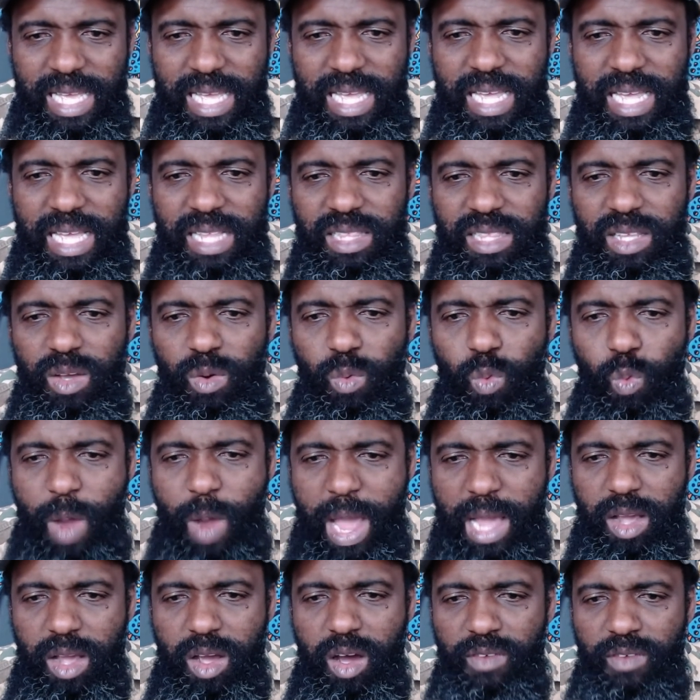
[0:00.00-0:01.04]
In the
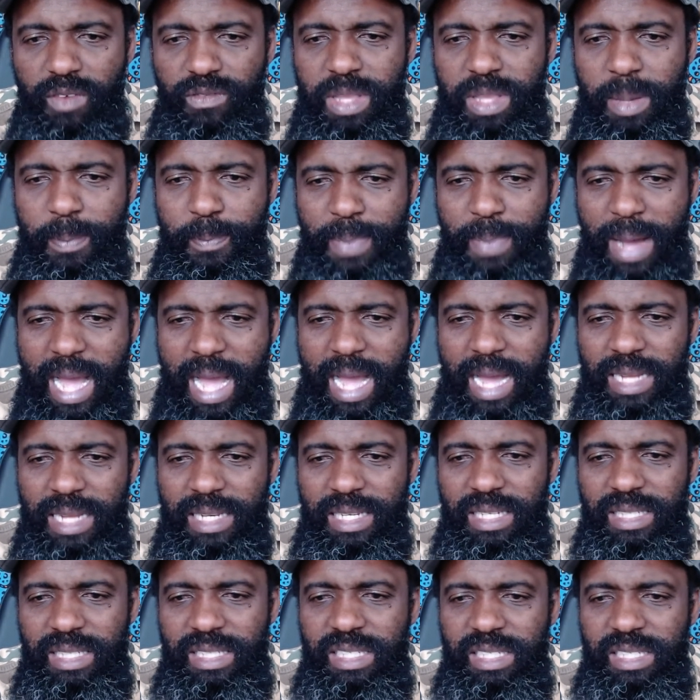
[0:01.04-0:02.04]
wake of the ban,